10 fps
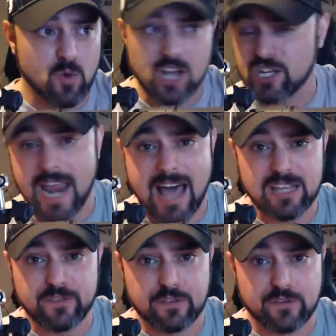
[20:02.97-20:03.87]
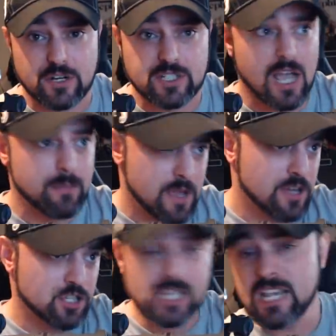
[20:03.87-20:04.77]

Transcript: Watching Allie for the first time, she